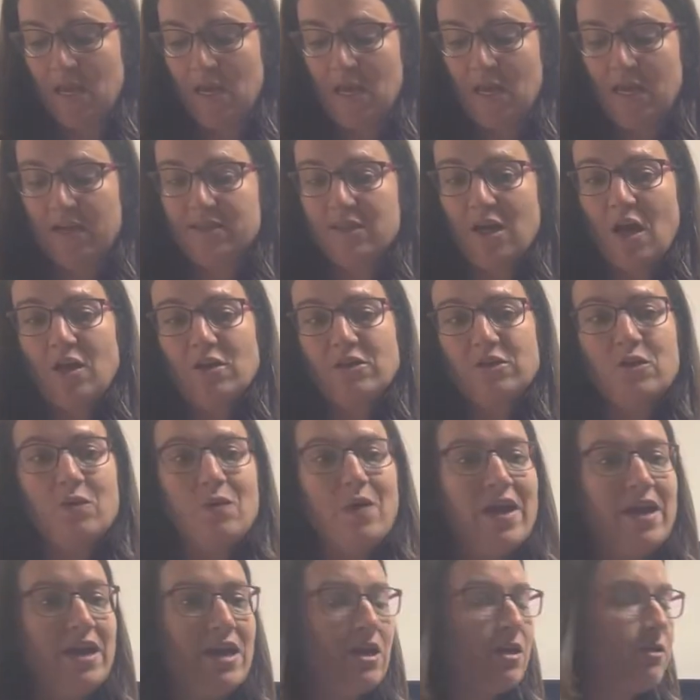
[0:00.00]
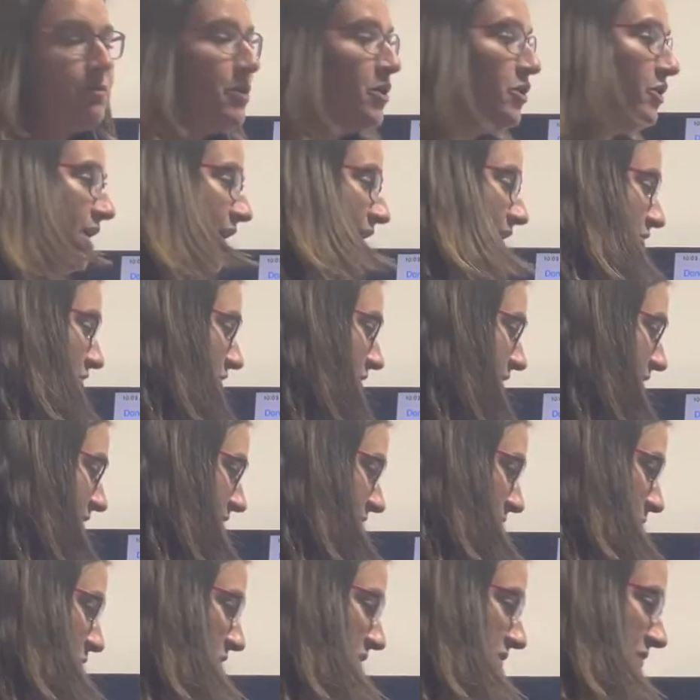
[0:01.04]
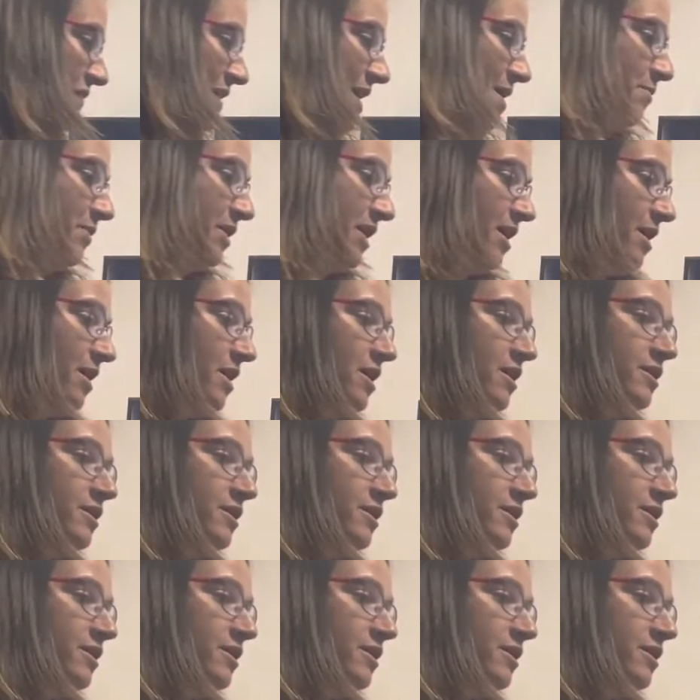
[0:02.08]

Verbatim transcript: It's also a communication system with the family.